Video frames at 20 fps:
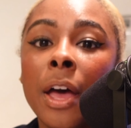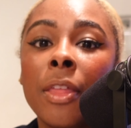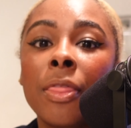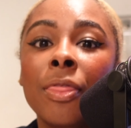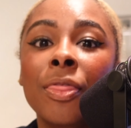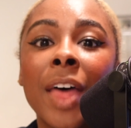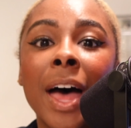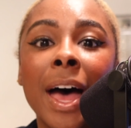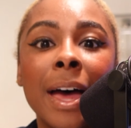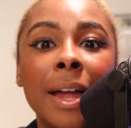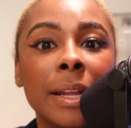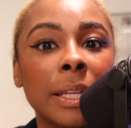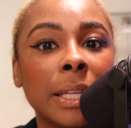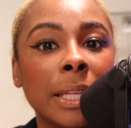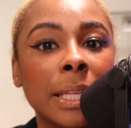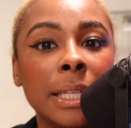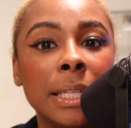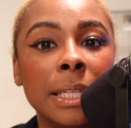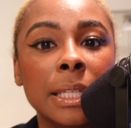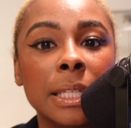That
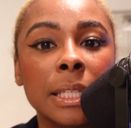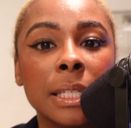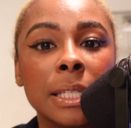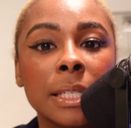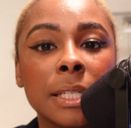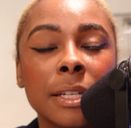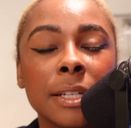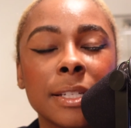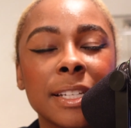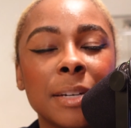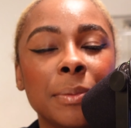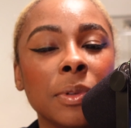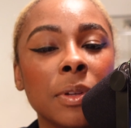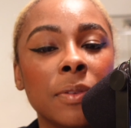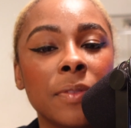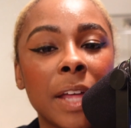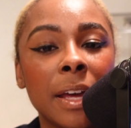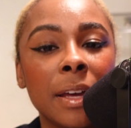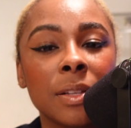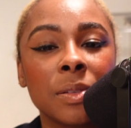is an example of
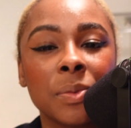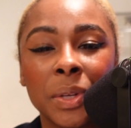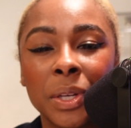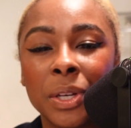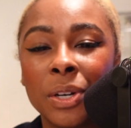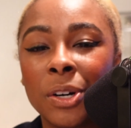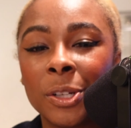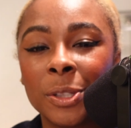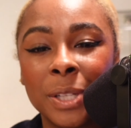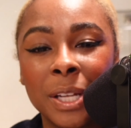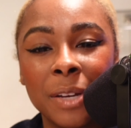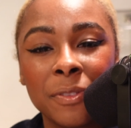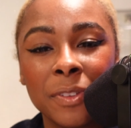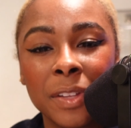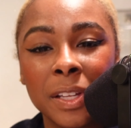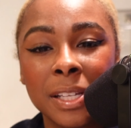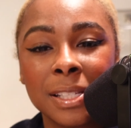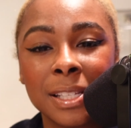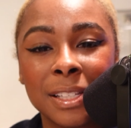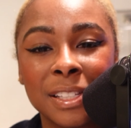that is when you go on
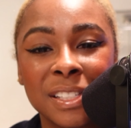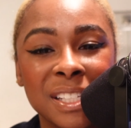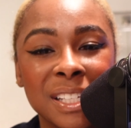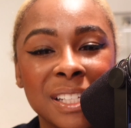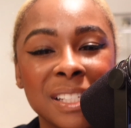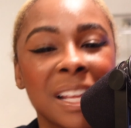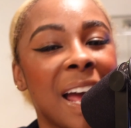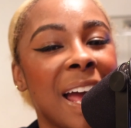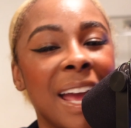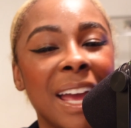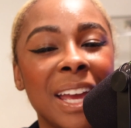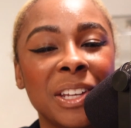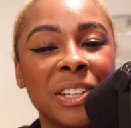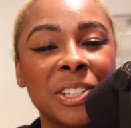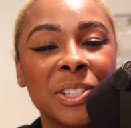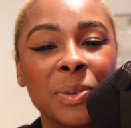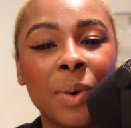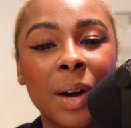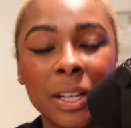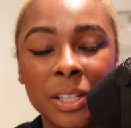Netflix and it says, hey, you
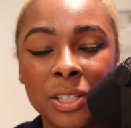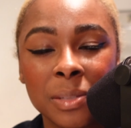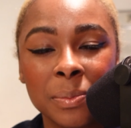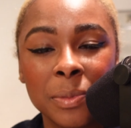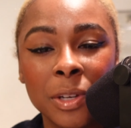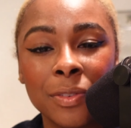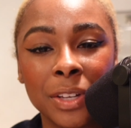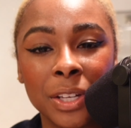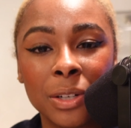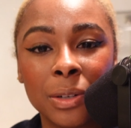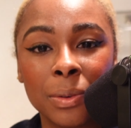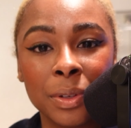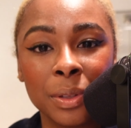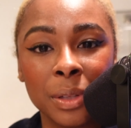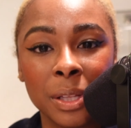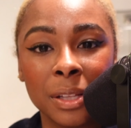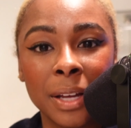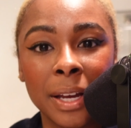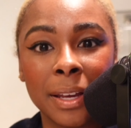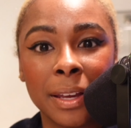should watch this movie, you'll
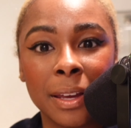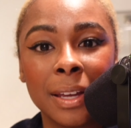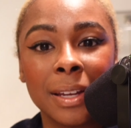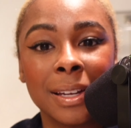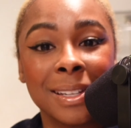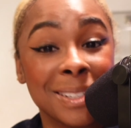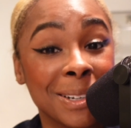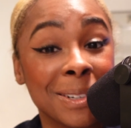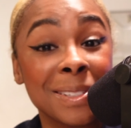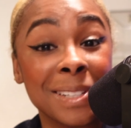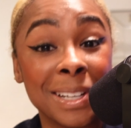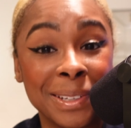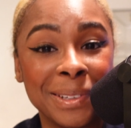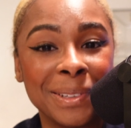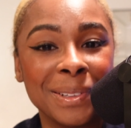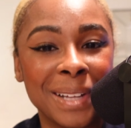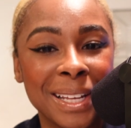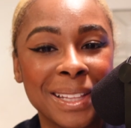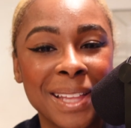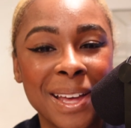really like it. And it turns out you
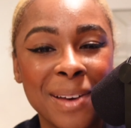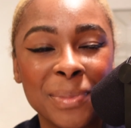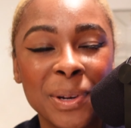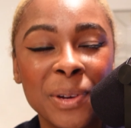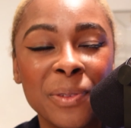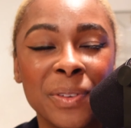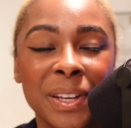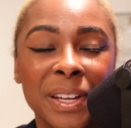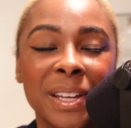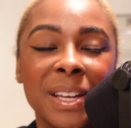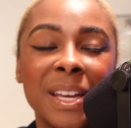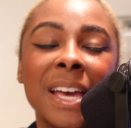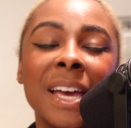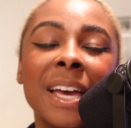like that movie.